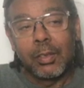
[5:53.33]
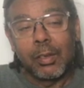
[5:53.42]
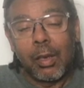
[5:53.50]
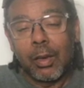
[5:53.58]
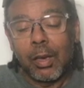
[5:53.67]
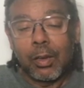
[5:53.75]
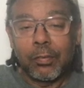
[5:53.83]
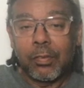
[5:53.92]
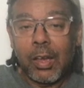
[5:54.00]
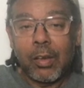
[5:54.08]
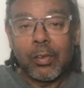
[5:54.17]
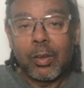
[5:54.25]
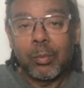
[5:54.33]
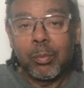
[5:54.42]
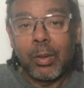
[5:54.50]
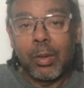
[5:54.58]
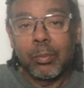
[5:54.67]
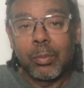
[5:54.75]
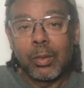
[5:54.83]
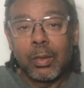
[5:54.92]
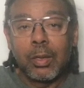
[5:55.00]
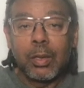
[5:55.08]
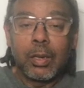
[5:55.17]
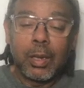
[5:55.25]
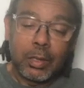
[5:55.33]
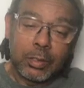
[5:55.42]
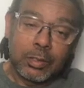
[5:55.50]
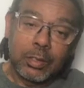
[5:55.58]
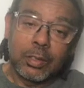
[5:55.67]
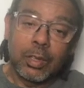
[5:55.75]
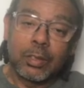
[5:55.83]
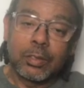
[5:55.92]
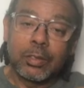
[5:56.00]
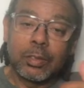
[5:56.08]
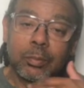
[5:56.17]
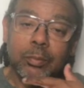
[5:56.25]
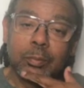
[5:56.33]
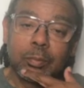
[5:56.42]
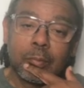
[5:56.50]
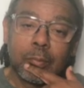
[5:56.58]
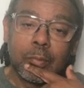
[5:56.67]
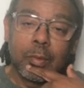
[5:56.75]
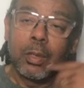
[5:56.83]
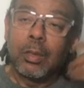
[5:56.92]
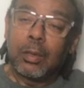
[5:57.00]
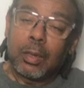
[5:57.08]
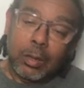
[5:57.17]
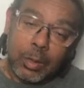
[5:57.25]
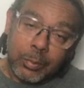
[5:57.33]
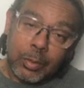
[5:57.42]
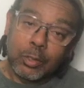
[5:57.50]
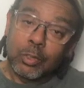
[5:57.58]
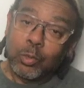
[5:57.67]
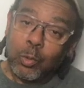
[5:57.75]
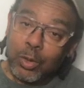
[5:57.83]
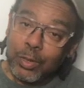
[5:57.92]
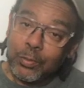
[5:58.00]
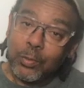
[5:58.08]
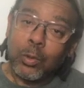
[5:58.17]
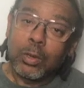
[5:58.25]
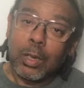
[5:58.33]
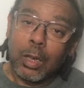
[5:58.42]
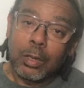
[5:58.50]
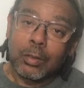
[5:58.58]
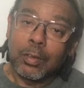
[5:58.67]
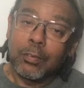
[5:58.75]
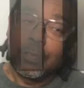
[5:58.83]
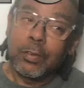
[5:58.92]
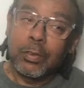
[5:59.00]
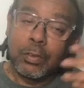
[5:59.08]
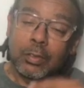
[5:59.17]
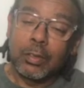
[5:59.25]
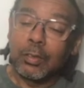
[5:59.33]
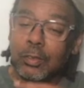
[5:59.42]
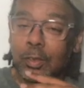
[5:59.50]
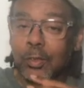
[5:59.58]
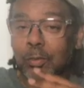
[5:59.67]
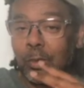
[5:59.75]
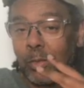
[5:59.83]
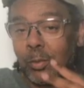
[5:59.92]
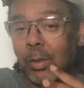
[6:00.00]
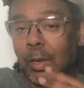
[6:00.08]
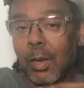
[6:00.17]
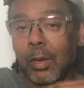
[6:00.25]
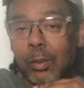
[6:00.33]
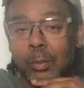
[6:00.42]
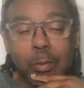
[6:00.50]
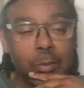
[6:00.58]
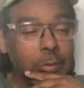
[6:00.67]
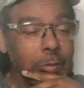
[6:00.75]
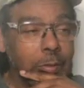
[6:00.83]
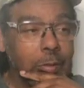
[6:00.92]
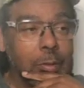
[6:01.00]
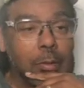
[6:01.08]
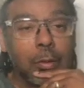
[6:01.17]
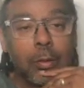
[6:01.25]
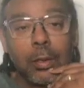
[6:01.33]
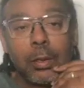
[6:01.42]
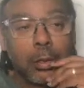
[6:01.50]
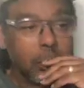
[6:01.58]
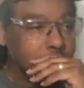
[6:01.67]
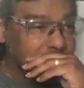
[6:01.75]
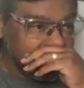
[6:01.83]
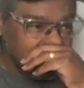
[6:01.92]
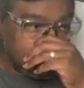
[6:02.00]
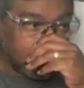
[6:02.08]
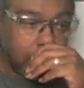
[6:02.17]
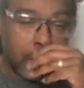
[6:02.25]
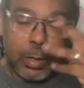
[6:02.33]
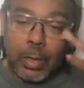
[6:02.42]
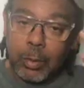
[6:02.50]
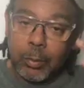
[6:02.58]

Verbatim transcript: I got a five dollar bump and a $10 tip. That comes out to $24.50 just for three items and eight